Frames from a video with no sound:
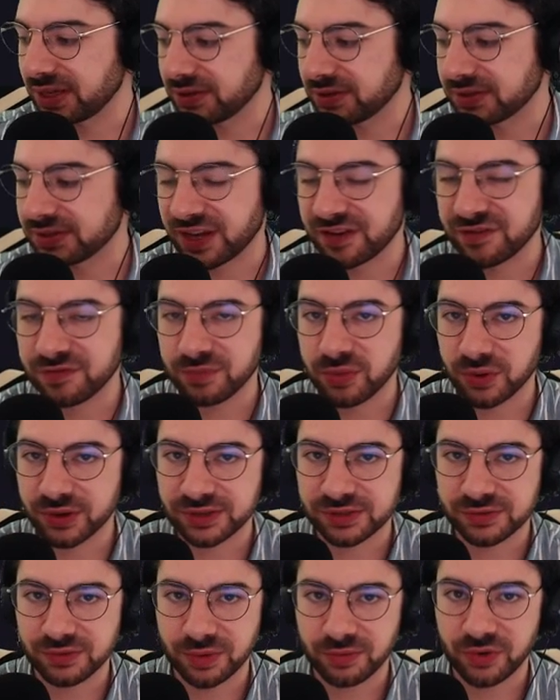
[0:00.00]
the safe
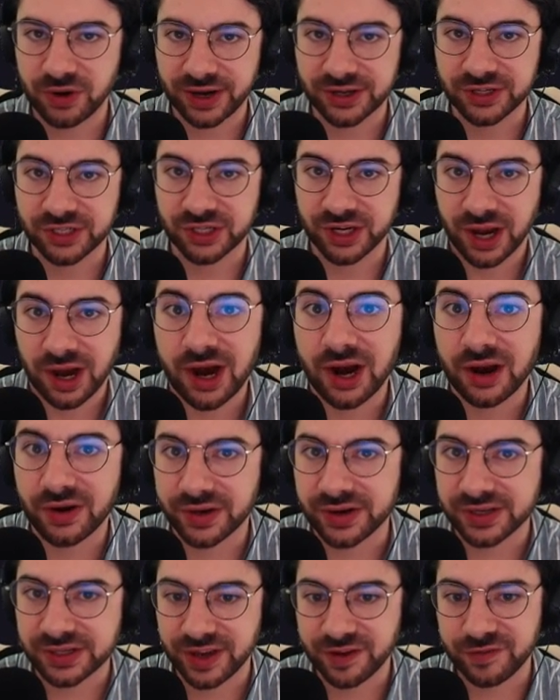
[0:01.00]
points when we actually are
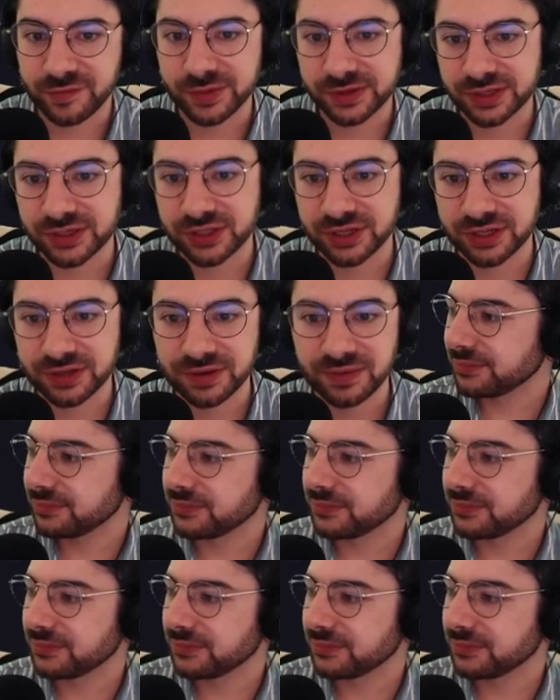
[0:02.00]
in a safe position.